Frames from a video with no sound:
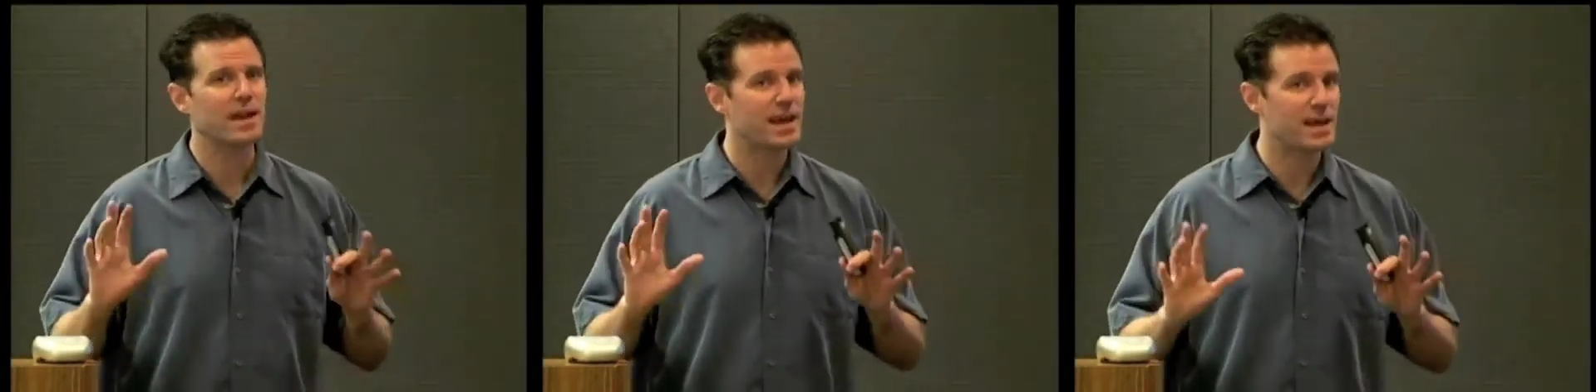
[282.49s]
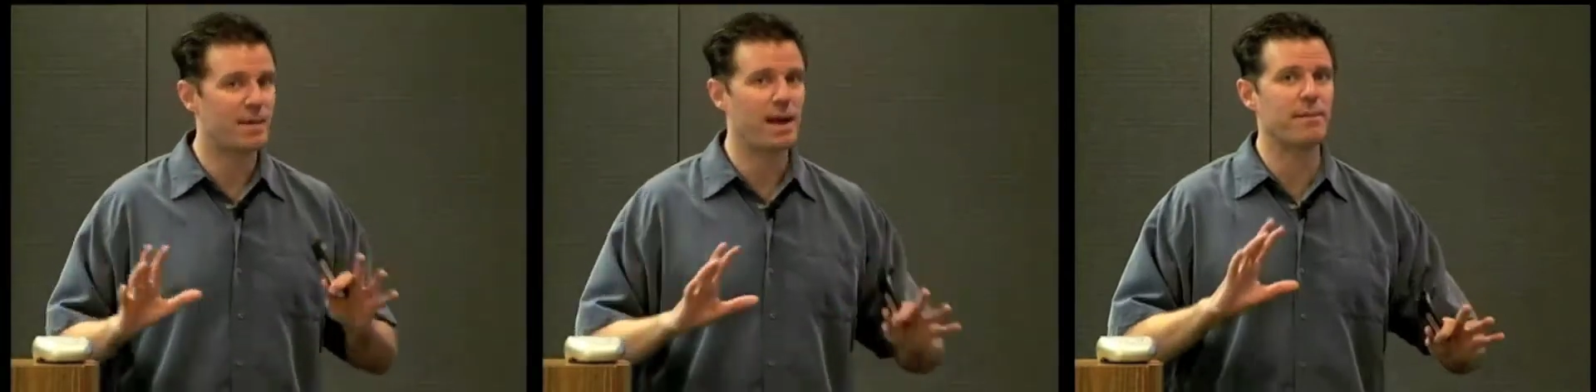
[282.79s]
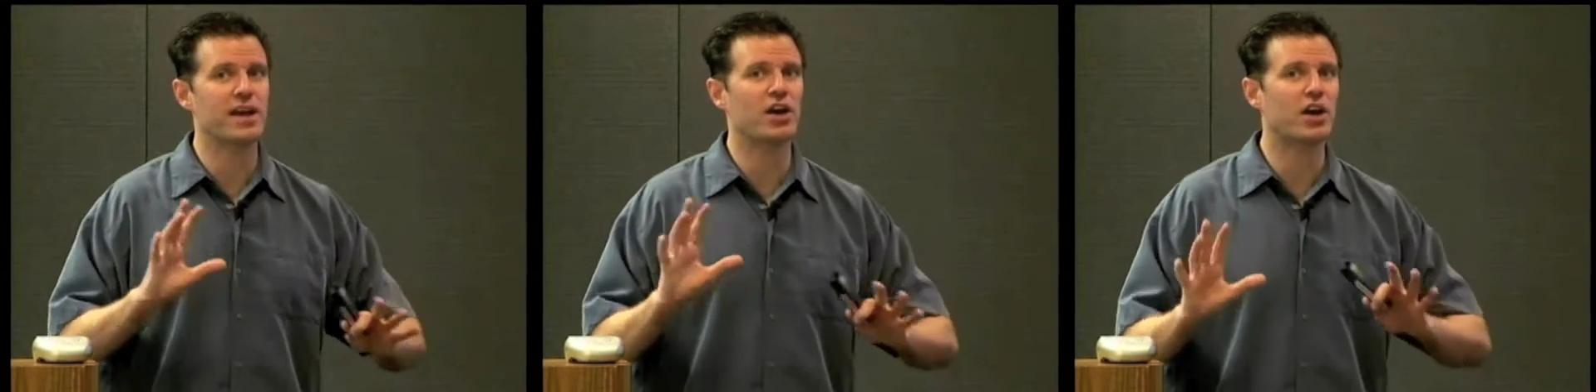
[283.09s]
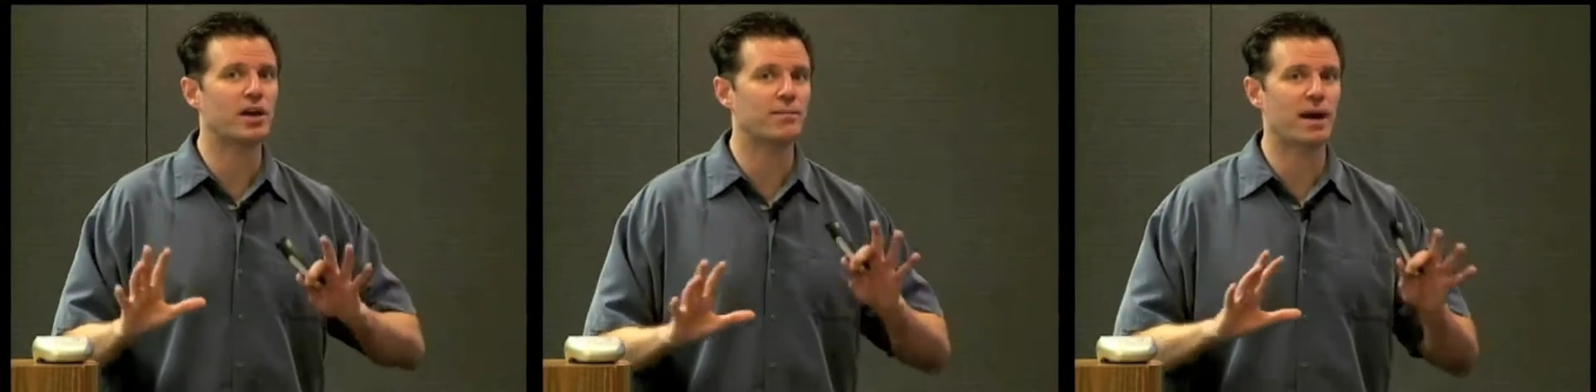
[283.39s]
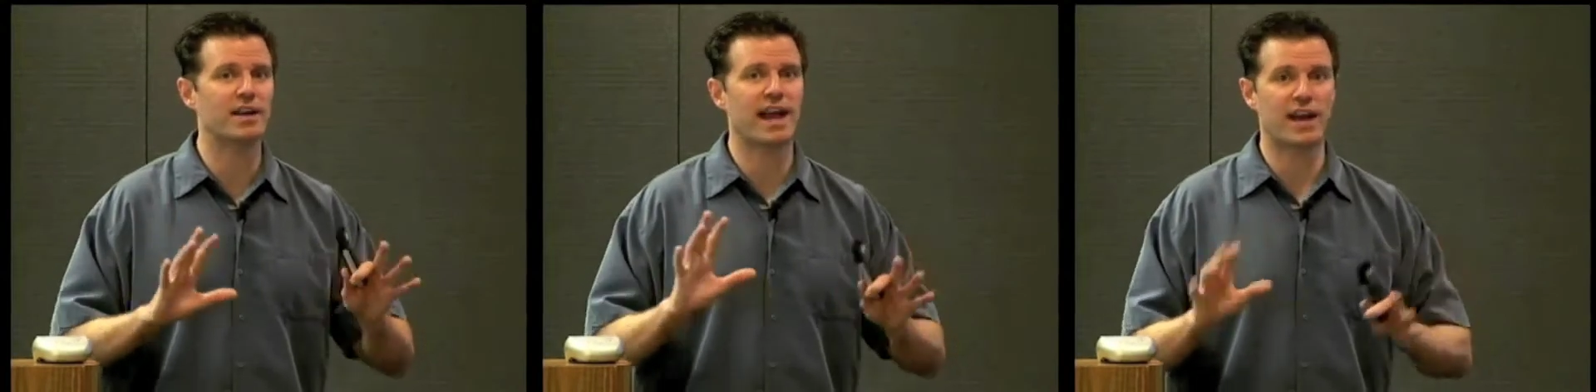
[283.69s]
he might be good,
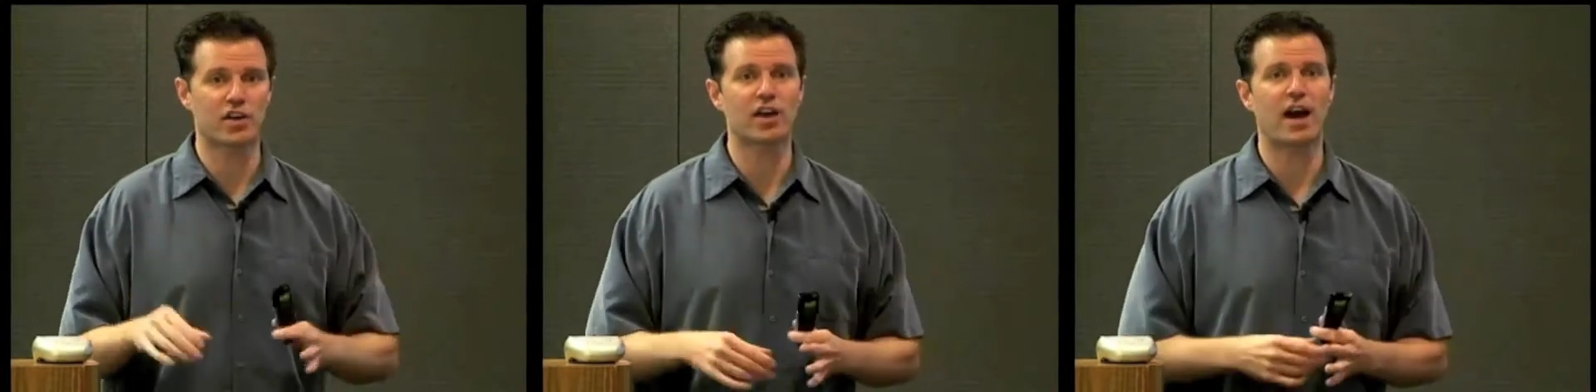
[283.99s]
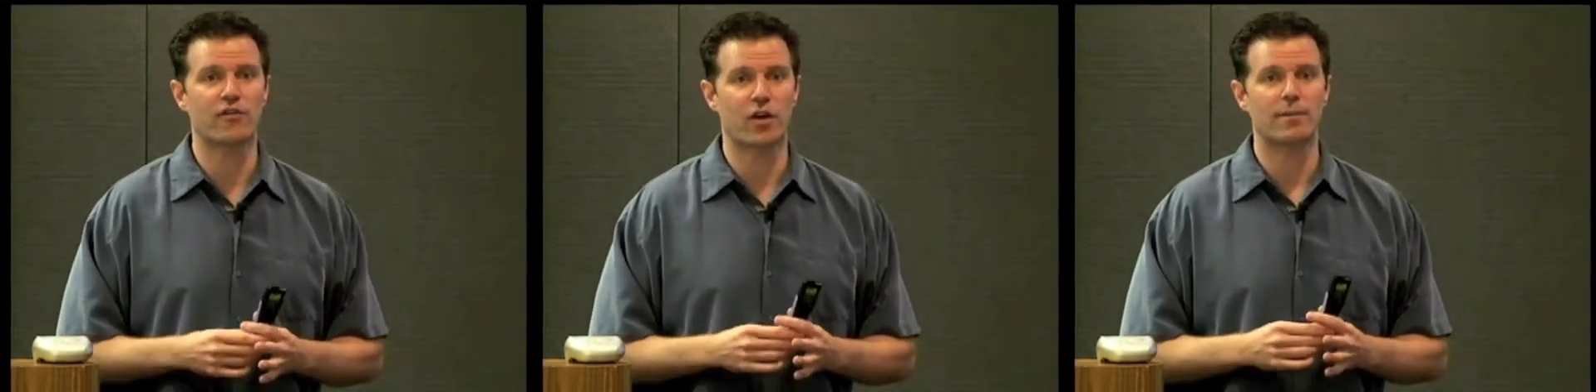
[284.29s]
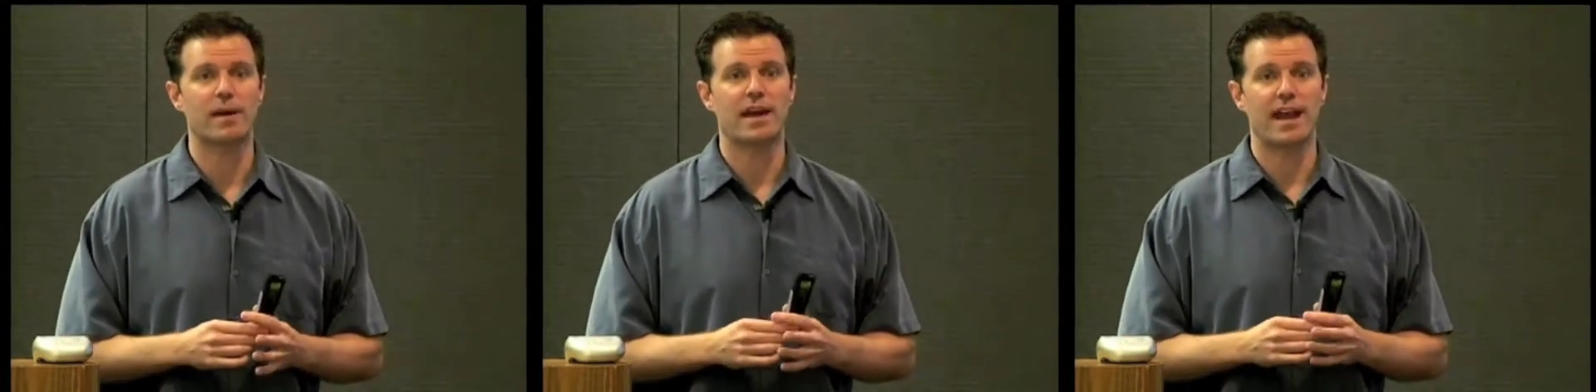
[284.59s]
but you got to look out for him.